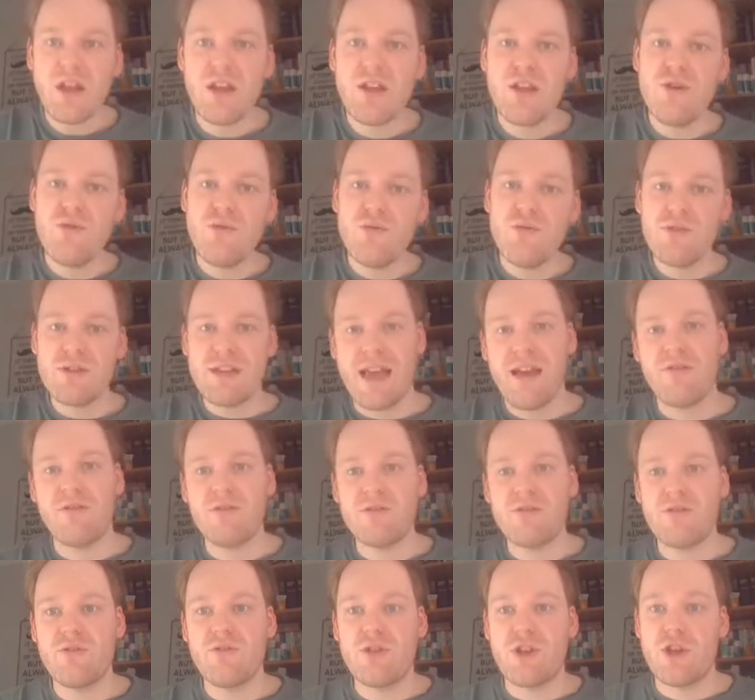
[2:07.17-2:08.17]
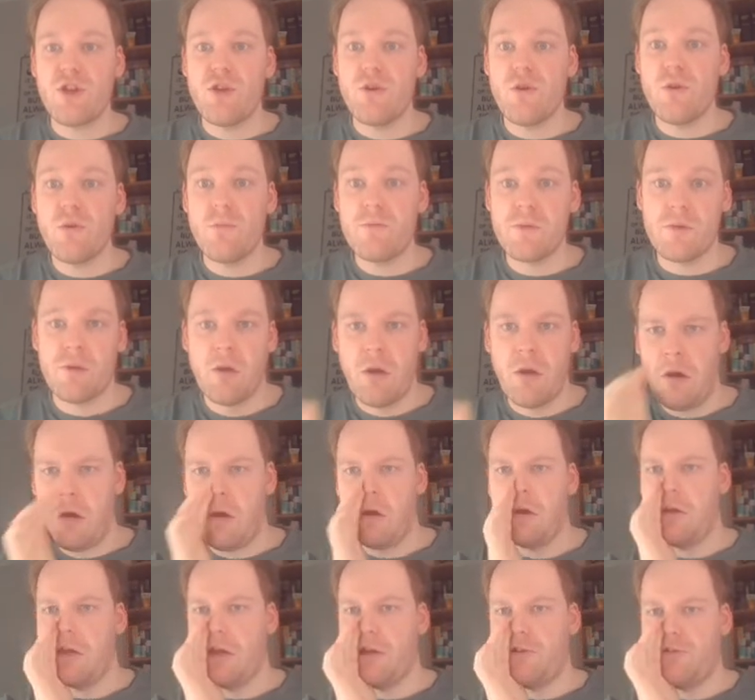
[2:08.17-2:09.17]
Use counters or cubes.
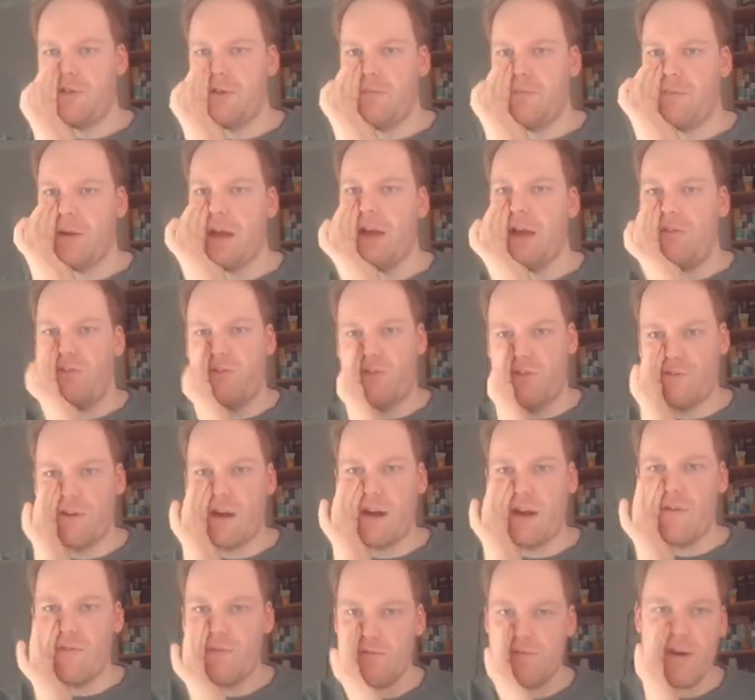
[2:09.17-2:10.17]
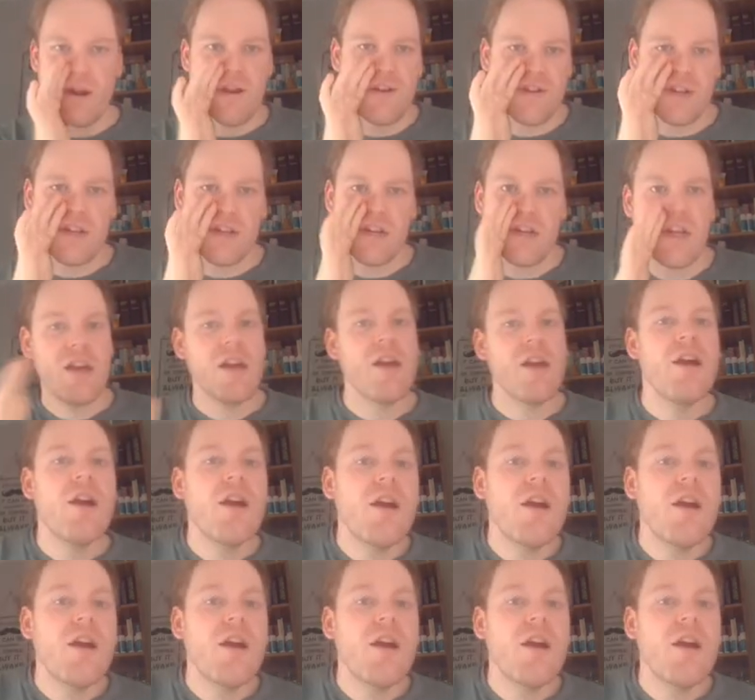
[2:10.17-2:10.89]
Get your pasta at the ready.